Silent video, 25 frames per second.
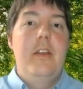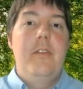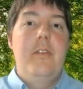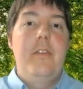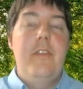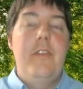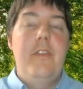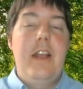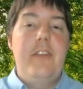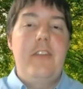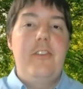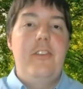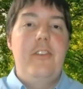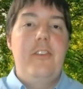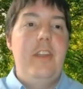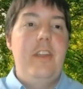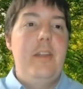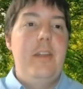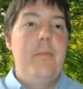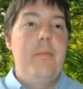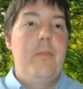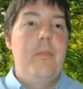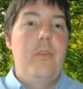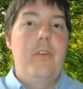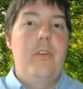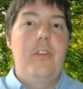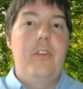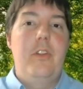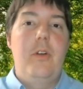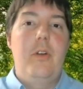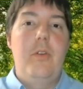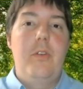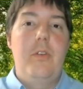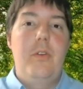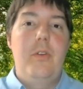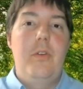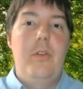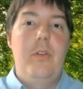We've actually seen more
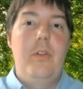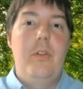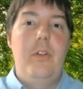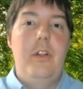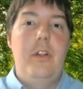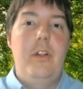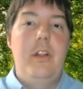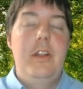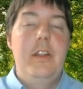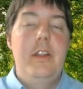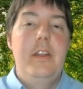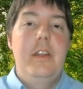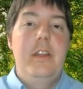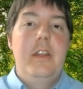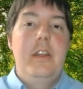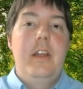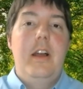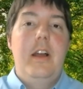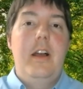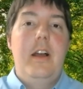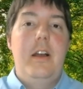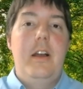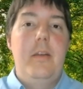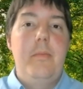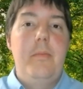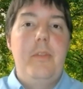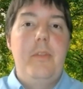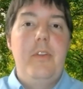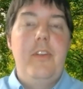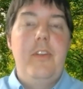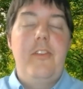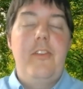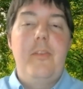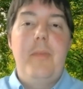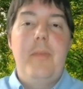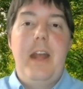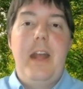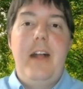local
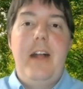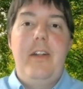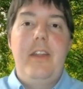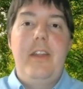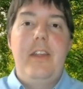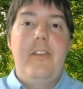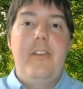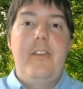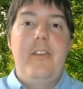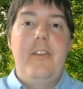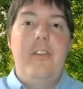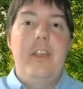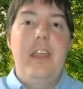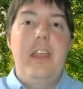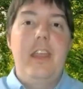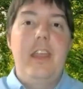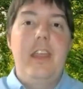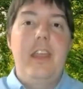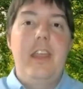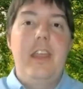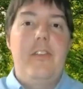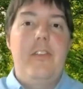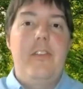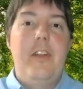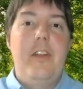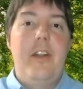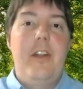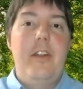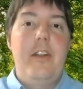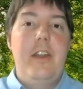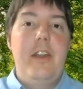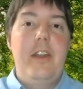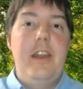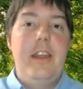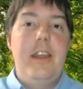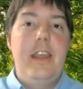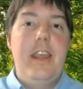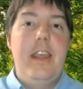municipalities looking at
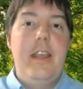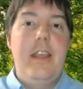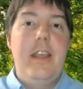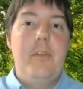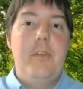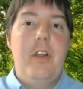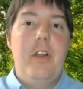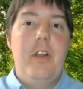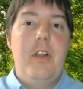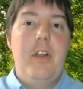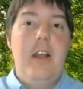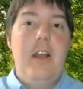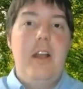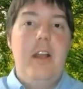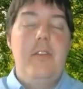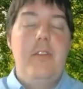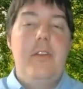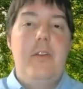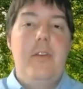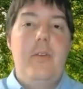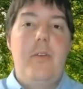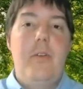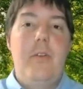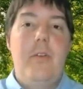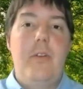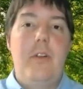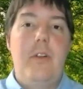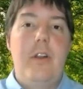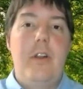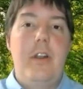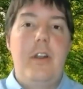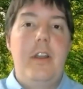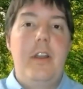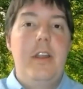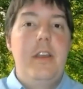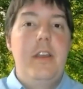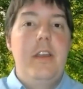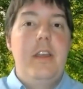starting a campground
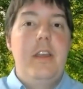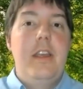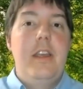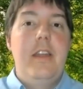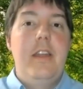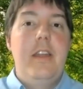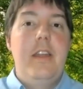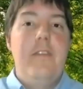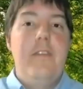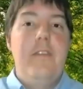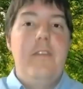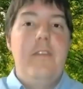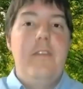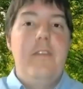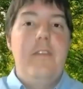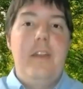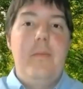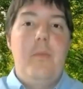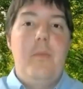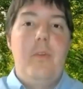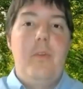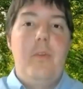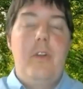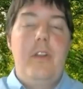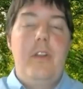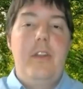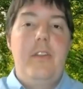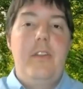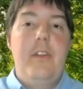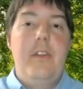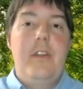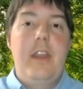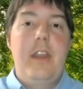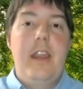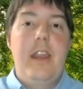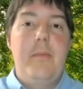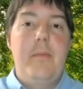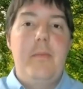or investing more into their
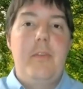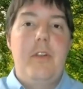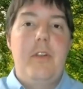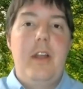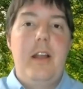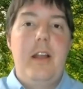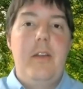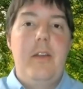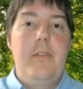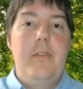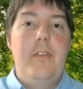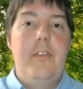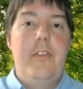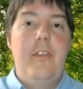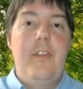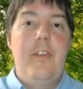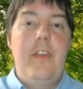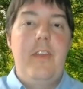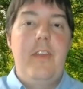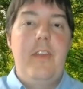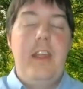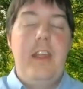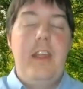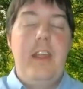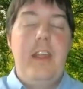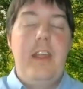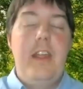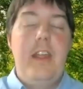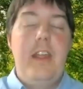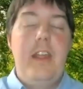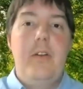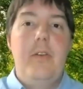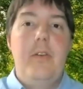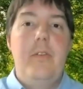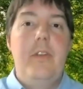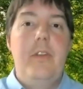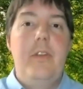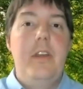campgrounds that they already
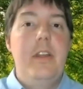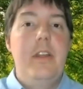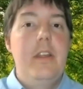own.